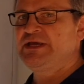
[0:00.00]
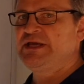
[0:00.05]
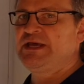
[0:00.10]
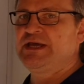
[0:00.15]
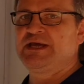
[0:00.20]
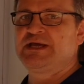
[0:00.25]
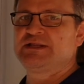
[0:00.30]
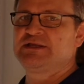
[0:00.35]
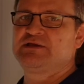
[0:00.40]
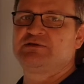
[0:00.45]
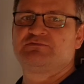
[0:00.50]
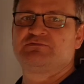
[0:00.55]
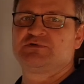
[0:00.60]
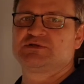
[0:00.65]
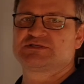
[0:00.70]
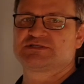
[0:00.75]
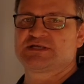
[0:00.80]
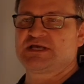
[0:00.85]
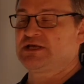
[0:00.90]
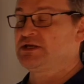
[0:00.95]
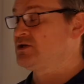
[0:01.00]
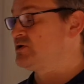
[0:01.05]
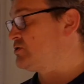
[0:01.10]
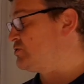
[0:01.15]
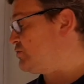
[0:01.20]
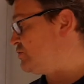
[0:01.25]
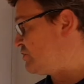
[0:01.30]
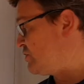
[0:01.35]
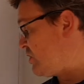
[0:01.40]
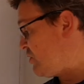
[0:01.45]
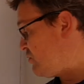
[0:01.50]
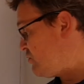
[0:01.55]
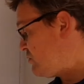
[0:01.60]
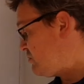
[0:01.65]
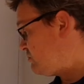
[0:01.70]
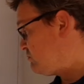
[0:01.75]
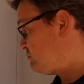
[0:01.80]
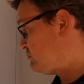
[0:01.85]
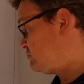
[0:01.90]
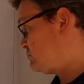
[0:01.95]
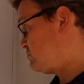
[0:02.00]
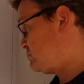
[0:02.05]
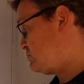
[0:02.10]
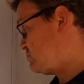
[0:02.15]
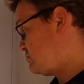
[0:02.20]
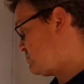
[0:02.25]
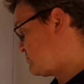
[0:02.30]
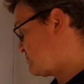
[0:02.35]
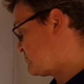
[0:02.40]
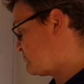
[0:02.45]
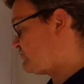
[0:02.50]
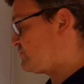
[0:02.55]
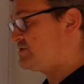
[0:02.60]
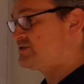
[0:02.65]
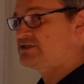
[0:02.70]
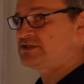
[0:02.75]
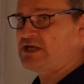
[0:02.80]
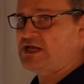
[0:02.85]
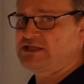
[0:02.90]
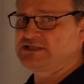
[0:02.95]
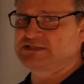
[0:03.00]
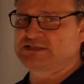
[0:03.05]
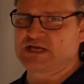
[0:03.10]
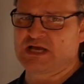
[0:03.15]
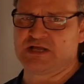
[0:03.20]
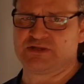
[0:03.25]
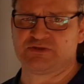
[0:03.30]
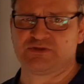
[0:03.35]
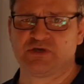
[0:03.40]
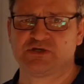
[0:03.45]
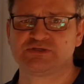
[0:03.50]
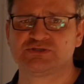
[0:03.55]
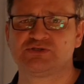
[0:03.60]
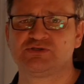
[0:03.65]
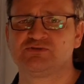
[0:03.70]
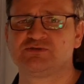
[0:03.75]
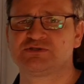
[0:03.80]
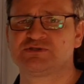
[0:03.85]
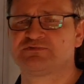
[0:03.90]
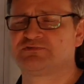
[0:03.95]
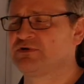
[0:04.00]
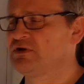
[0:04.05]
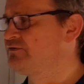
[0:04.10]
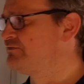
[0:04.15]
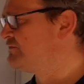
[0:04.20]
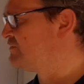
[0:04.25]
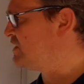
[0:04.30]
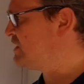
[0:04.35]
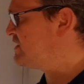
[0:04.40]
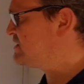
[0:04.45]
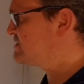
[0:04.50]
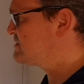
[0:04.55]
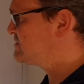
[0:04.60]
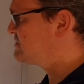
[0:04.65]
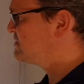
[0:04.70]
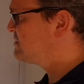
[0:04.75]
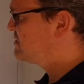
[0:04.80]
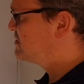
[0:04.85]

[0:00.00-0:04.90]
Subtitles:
And if we say no, the results are not useful for us,